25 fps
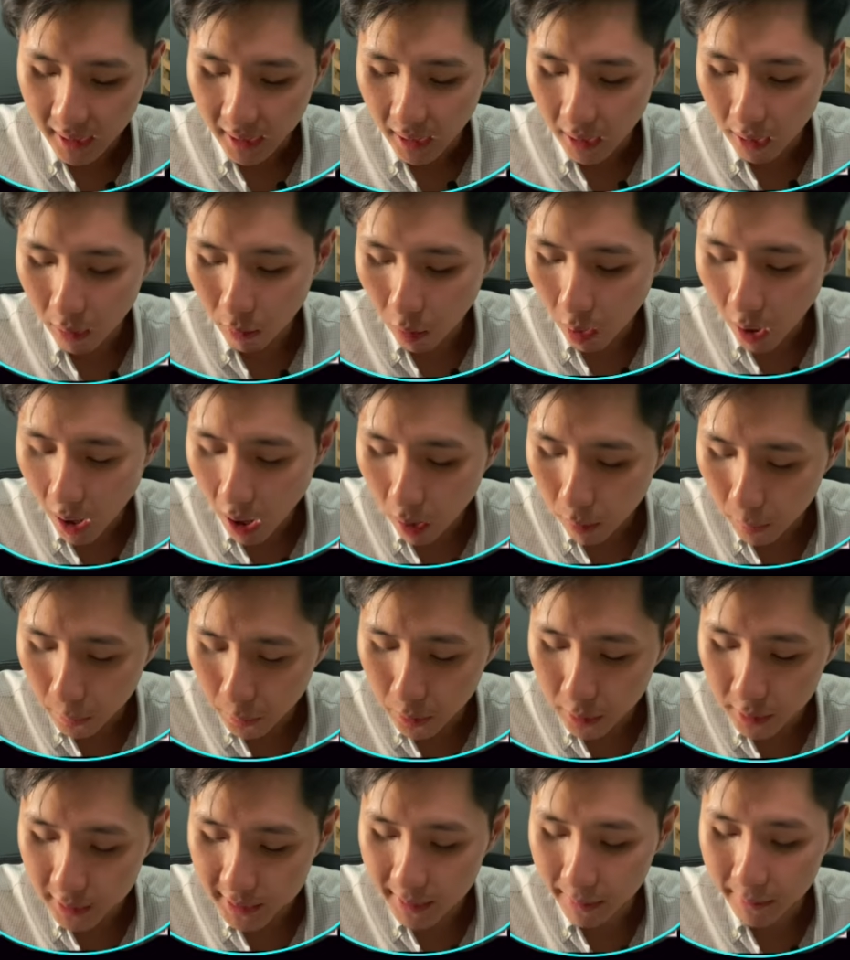it will
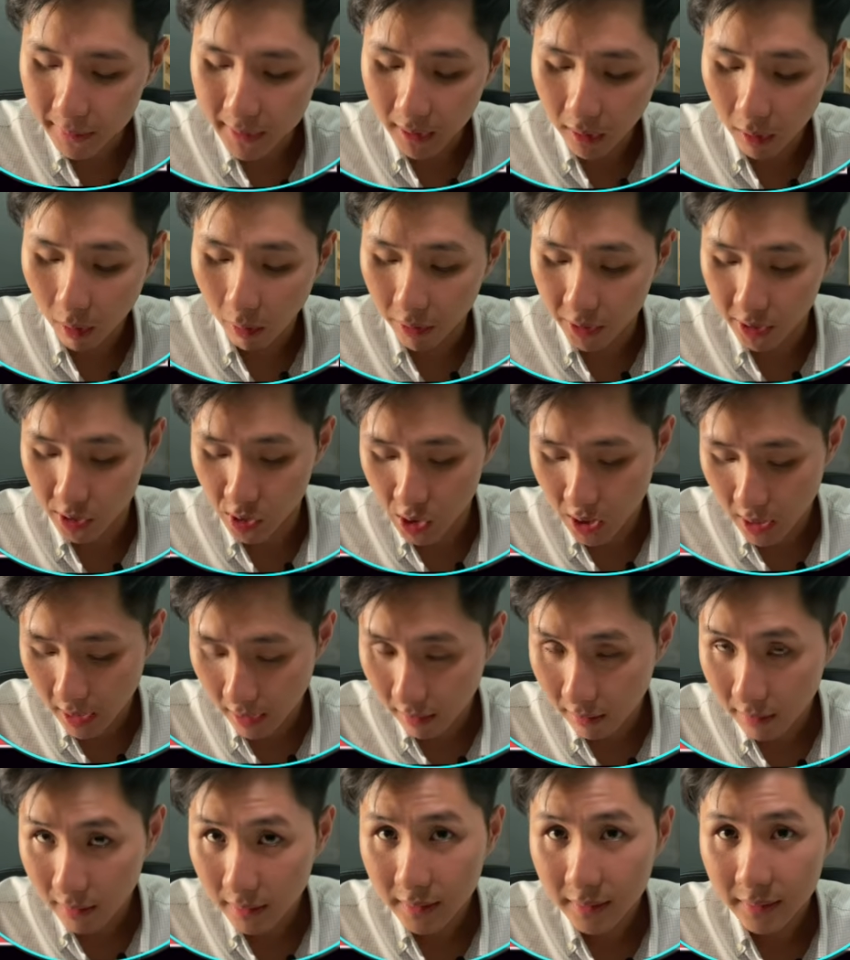output something called a child.